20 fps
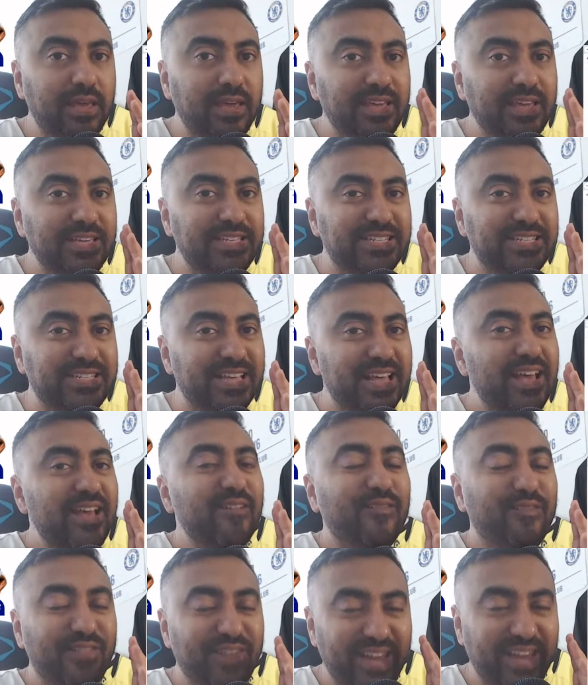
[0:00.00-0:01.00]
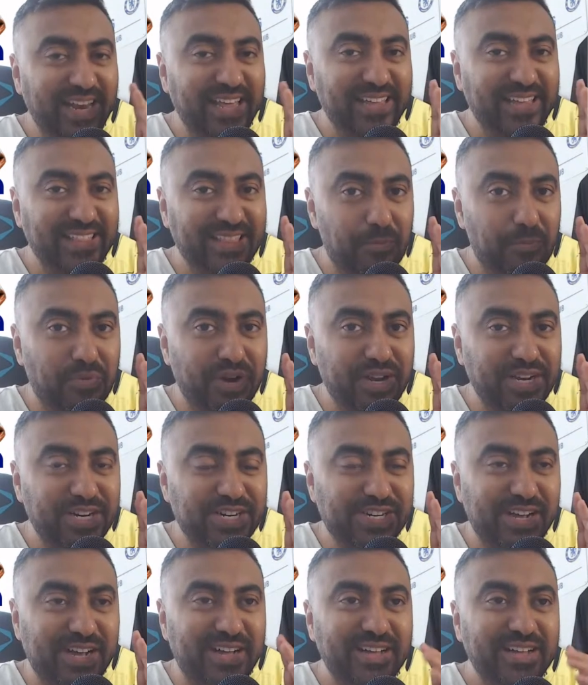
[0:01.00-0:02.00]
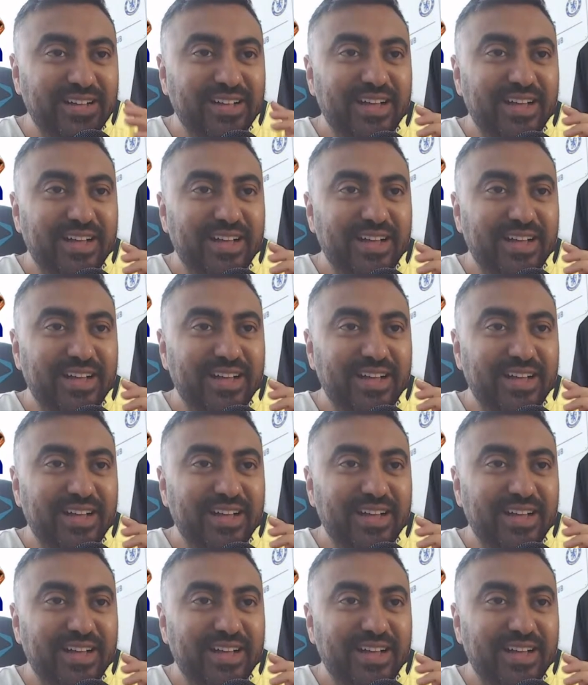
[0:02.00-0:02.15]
is feeling the pressure.